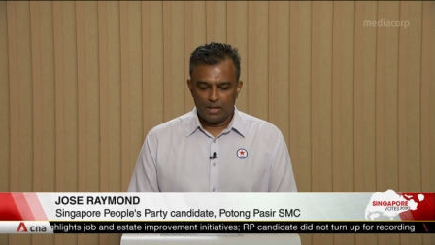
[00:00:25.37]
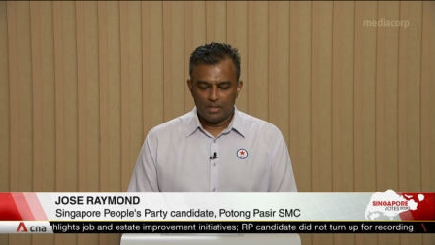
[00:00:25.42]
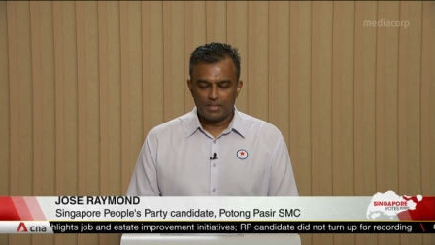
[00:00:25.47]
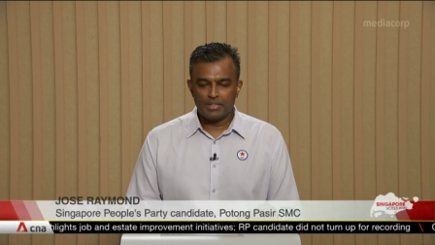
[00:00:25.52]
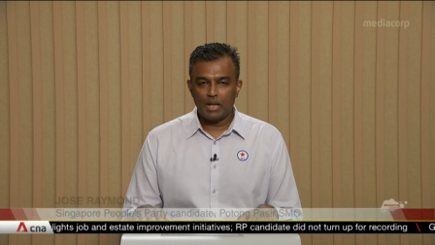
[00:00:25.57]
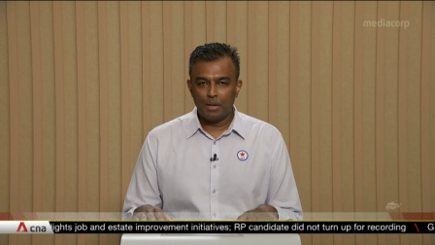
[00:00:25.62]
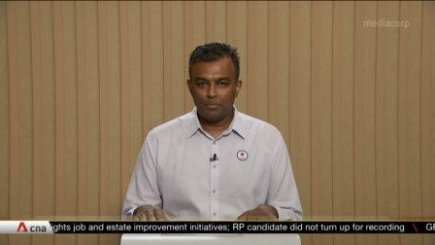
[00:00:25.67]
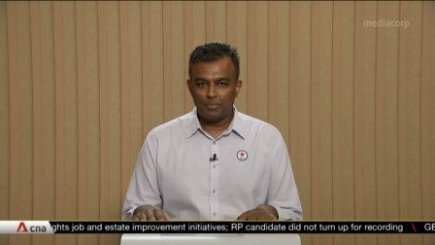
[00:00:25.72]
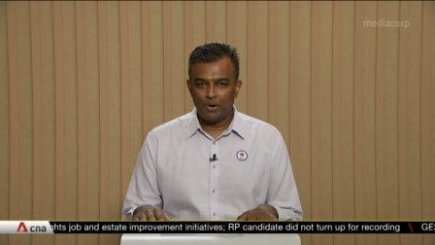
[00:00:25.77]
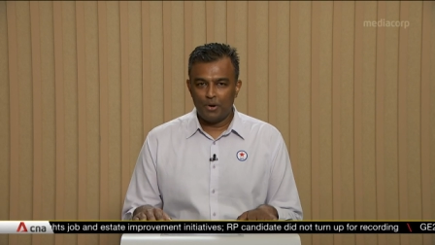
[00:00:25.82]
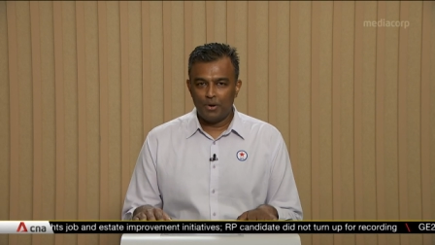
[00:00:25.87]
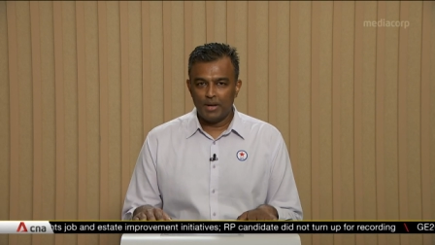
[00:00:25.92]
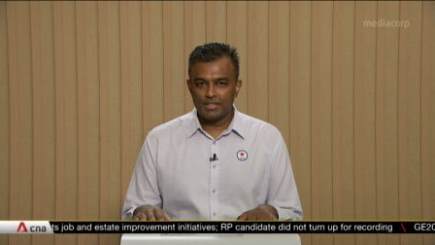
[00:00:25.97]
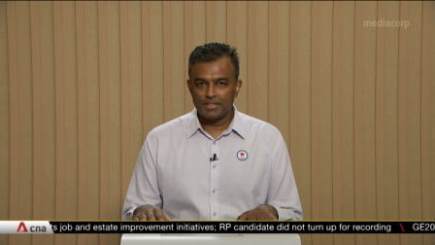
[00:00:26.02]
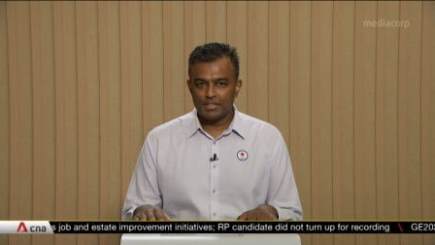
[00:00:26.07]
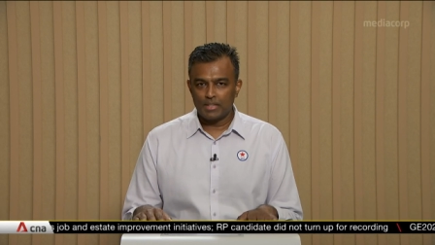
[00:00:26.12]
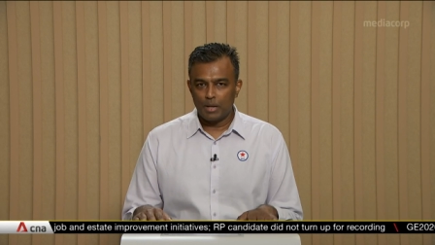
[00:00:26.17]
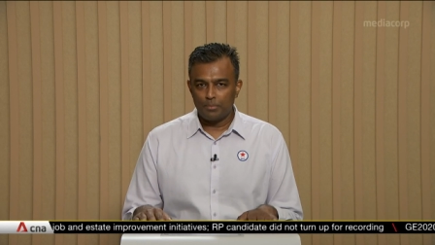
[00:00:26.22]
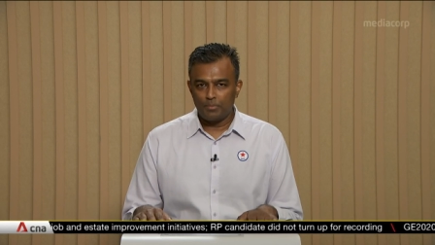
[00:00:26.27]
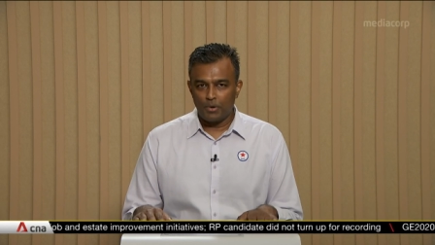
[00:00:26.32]
Singapore
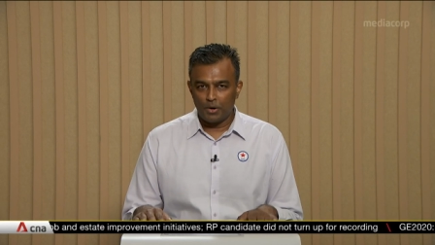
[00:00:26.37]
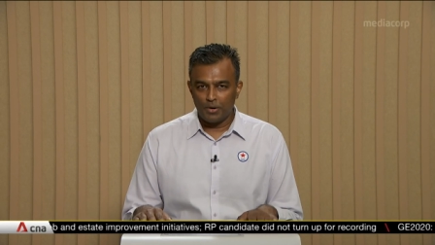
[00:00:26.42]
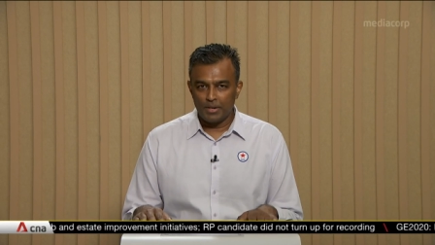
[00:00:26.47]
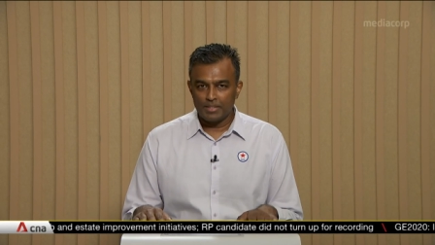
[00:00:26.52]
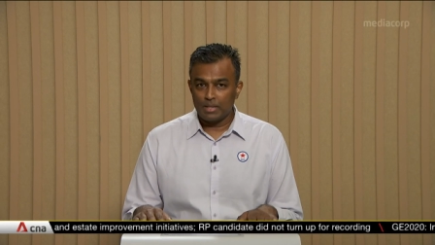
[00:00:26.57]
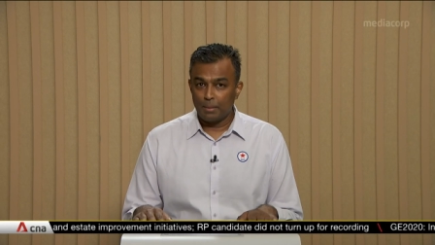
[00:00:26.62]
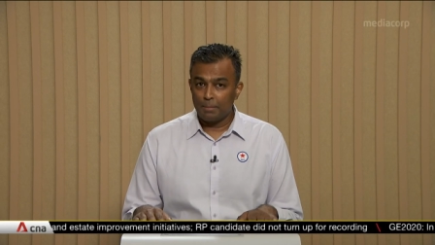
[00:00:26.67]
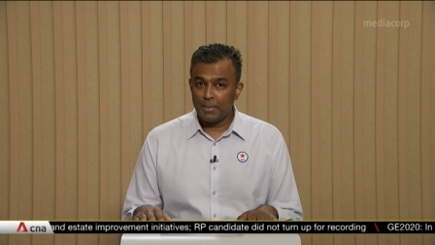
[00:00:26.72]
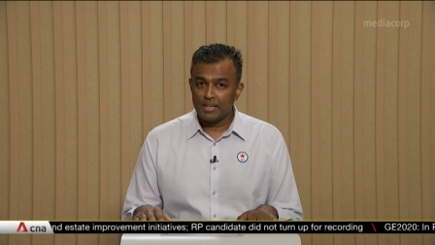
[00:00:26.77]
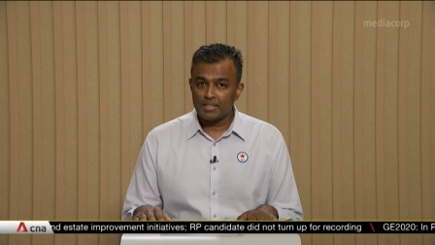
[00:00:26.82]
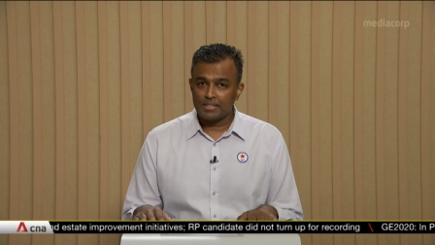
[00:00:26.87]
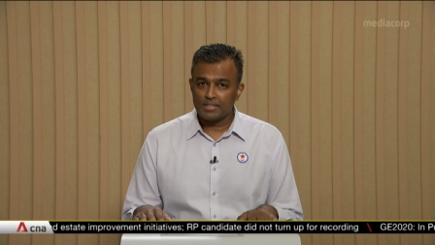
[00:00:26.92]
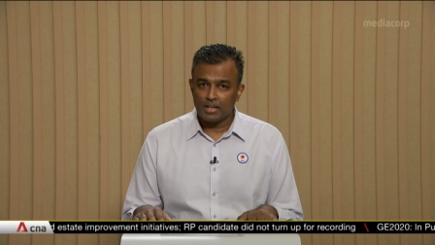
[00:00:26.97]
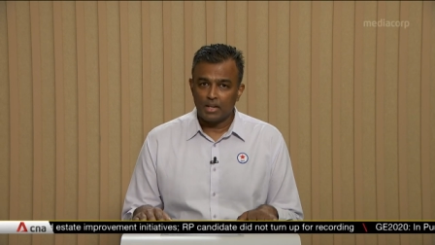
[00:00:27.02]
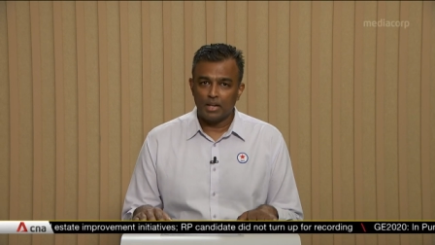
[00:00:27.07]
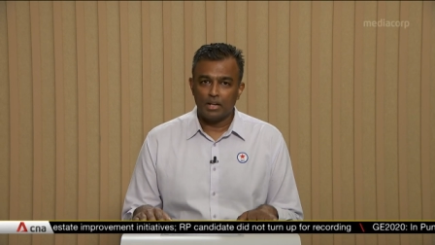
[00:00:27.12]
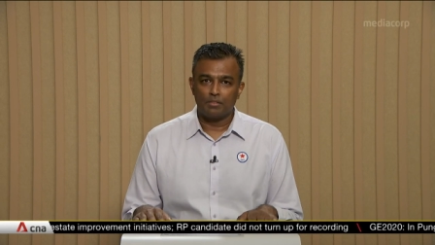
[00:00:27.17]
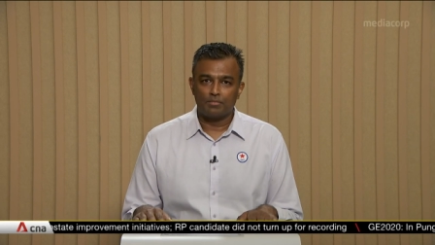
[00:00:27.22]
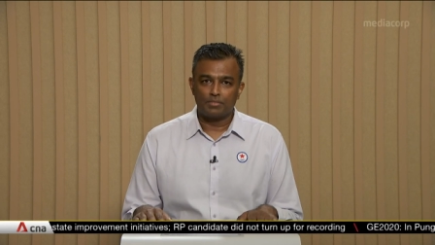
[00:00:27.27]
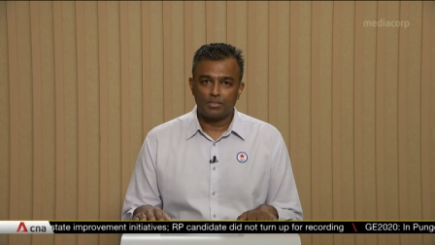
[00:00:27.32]
and Singaporeans are best
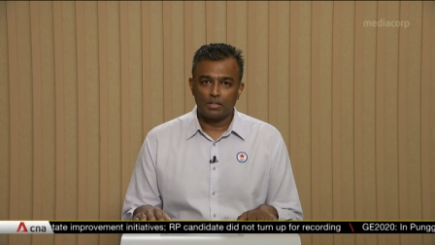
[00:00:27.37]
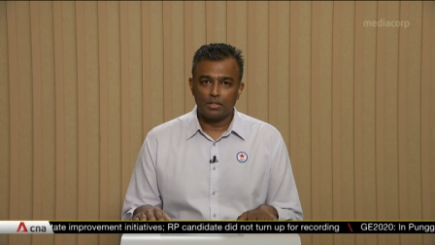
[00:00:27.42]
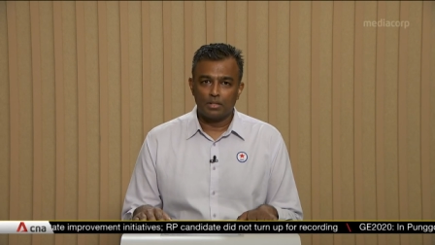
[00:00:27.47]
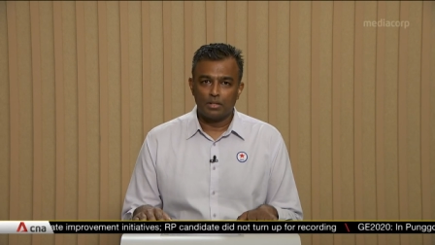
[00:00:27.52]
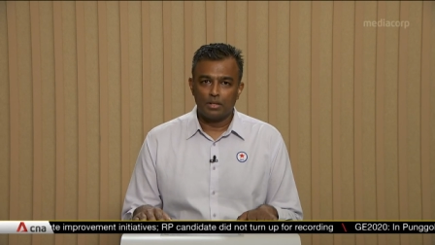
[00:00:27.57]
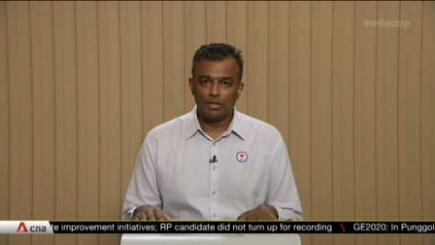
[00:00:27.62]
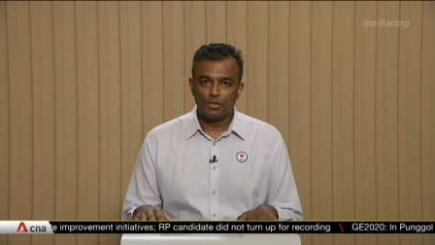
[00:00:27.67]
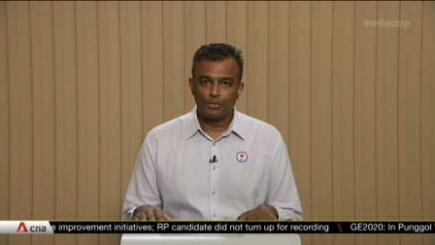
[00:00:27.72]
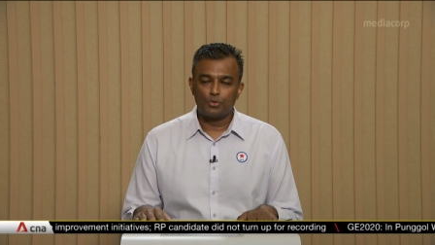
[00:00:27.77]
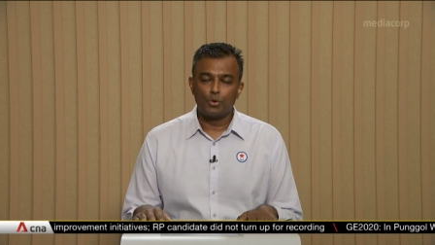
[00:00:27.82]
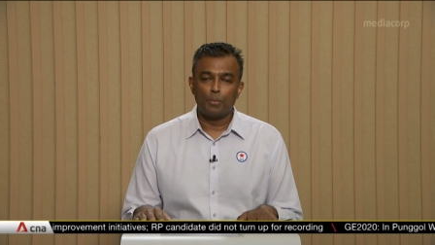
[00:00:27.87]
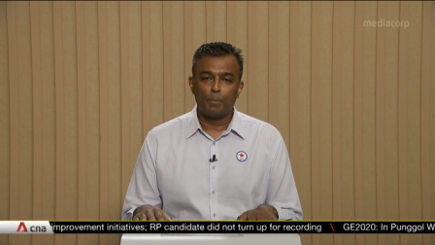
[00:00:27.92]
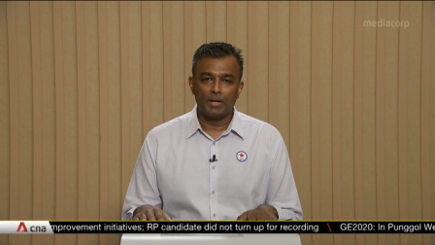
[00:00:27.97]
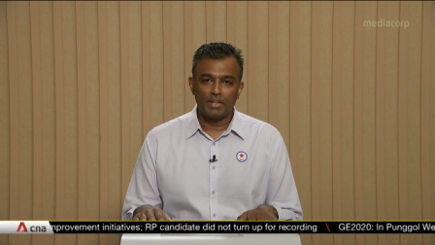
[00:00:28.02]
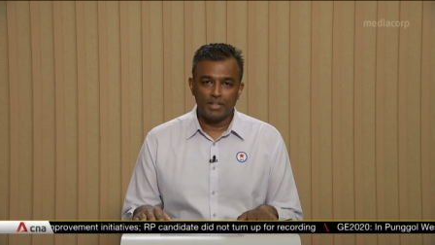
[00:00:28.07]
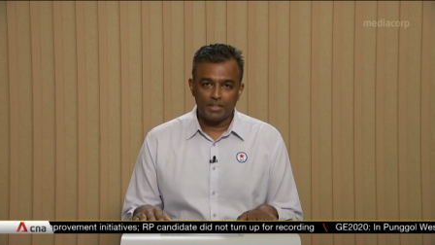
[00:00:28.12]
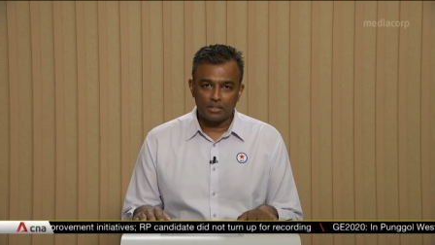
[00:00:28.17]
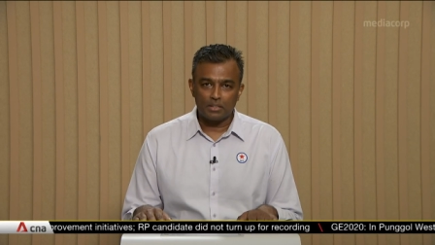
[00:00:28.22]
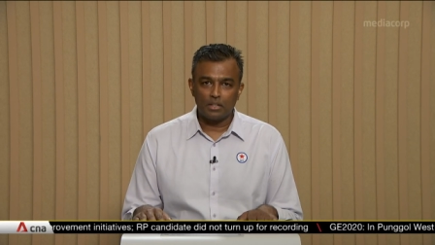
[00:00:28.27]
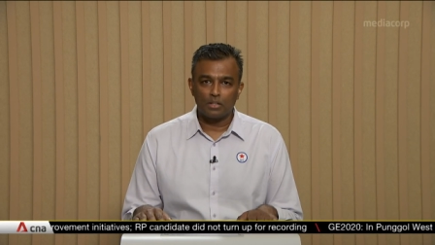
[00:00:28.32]
served through
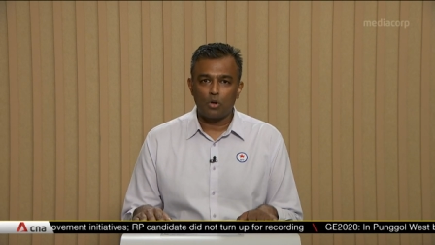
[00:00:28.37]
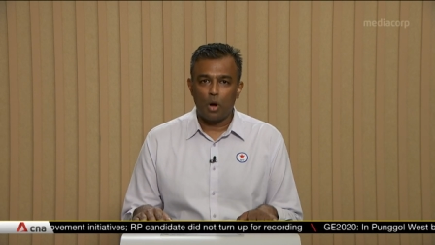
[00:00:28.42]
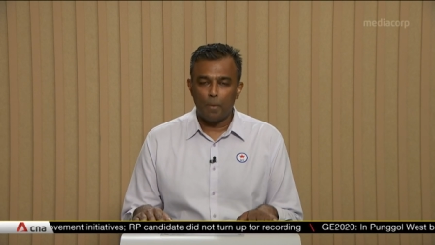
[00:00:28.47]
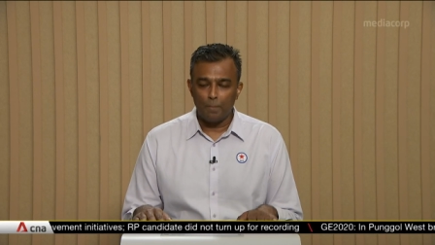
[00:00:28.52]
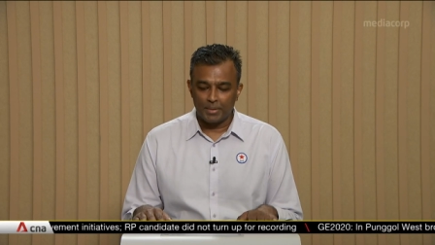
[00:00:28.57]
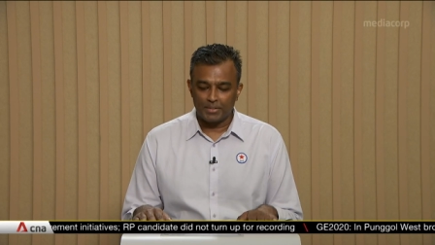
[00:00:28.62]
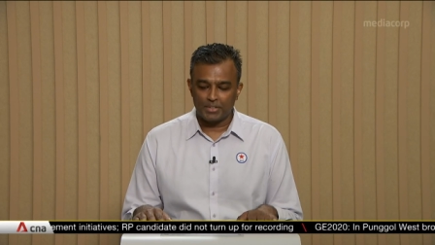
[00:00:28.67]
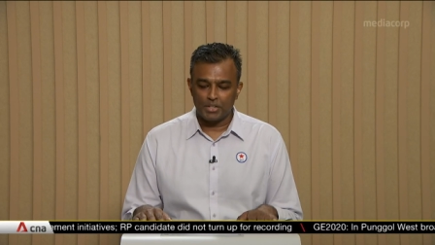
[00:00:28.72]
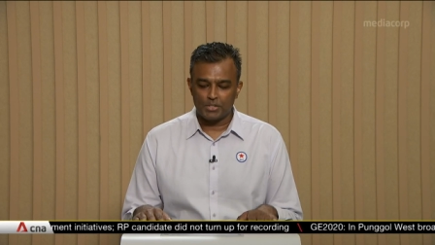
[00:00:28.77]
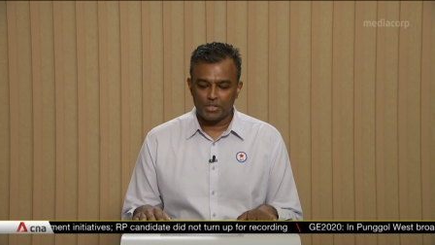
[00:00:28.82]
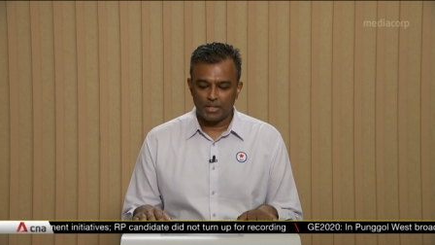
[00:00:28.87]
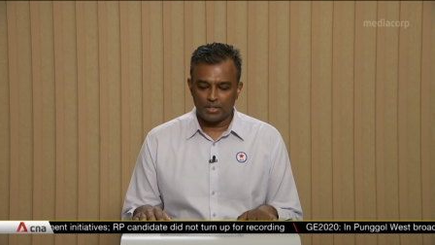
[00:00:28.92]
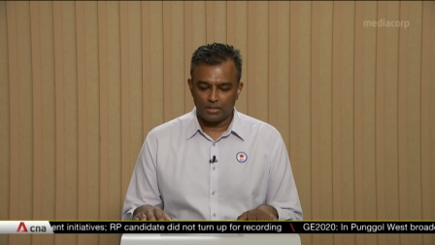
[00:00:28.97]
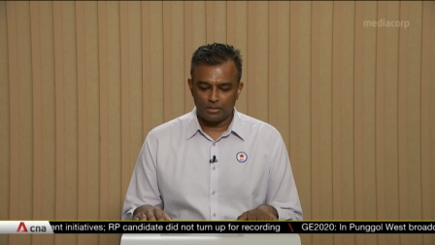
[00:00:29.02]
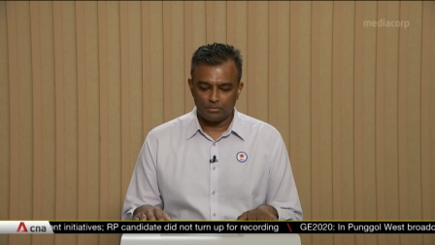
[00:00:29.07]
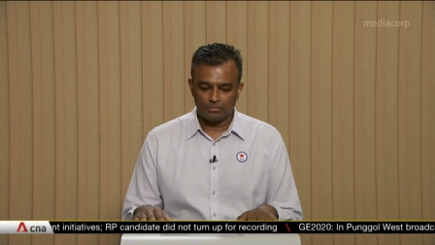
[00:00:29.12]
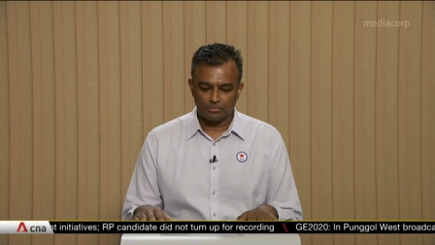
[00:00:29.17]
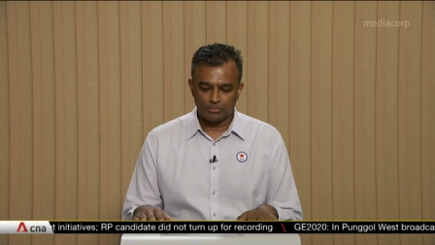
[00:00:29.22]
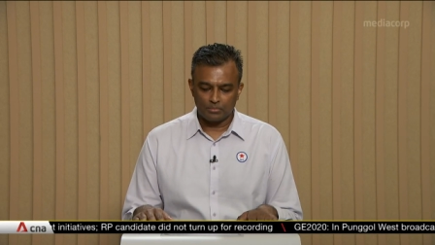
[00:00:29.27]
political competition.